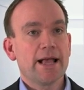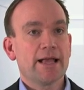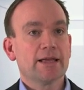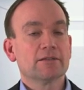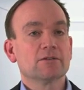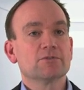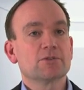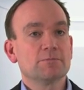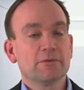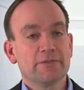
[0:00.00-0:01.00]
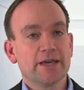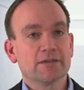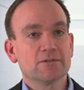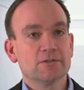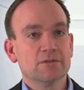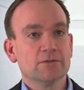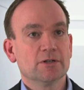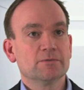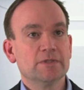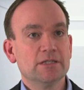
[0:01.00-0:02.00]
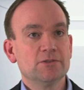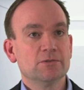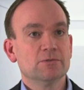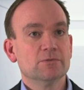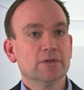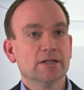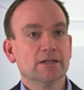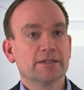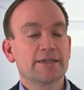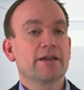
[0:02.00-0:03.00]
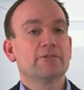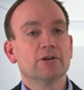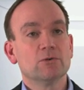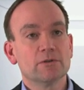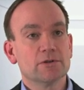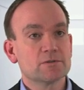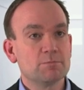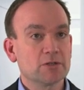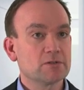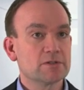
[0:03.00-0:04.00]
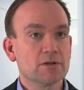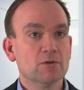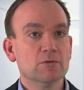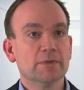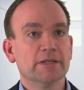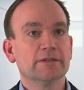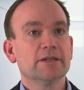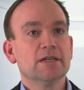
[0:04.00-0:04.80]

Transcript: And on top of that, you don't need to carry all those bottles home and